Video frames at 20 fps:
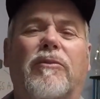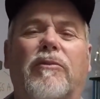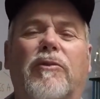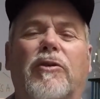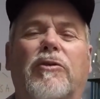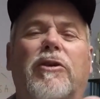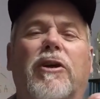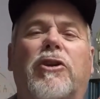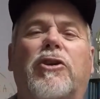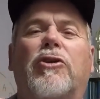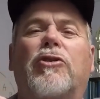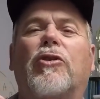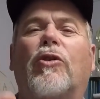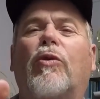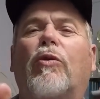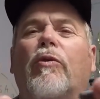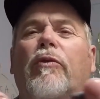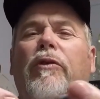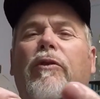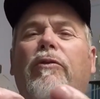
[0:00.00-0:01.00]
stick your
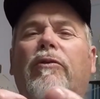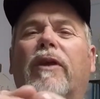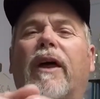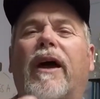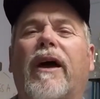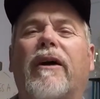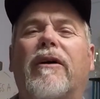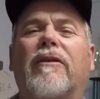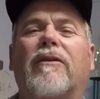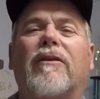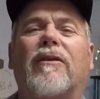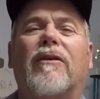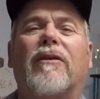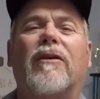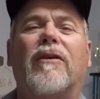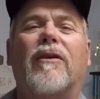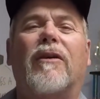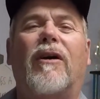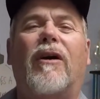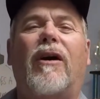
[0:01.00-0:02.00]
tool through there,
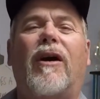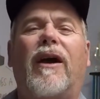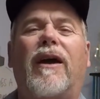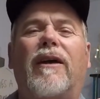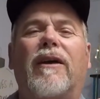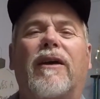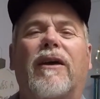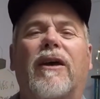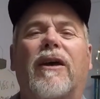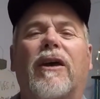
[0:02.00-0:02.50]
alright?